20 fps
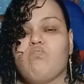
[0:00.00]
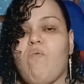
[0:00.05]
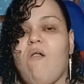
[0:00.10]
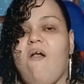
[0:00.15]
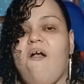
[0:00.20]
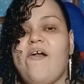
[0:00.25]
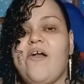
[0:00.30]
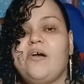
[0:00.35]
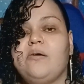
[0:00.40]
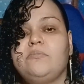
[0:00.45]

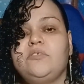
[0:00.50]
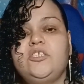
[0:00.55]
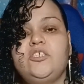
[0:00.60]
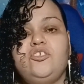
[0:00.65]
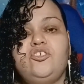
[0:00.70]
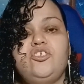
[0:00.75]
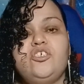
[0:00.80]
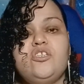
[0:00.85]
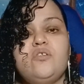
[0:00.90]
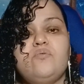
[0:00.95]
And I'm here
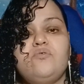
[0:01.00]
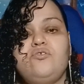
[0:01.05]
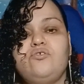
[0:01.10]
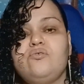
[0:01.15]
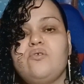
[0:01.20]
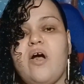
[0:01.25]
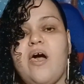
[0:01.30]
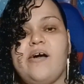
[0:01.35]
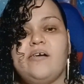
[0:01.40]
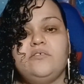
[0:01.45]
chilling with you
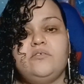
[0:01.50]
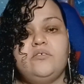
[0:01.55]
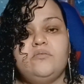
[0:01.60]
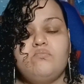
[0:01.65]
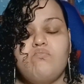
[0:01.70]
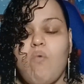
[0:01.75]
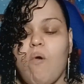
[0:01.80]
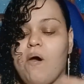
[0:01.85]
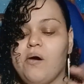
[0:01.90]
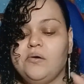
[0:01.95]
guys.
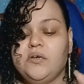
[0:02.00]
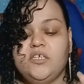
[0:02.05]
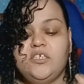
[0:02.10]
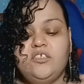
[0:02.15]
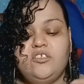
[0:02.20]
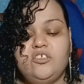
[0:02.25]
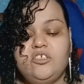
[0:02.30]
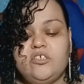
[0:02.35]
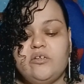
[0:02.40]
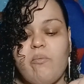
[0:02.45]

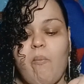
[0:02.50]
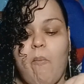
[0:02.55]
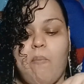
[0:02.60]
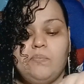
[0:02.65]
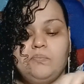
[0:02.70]
That's it.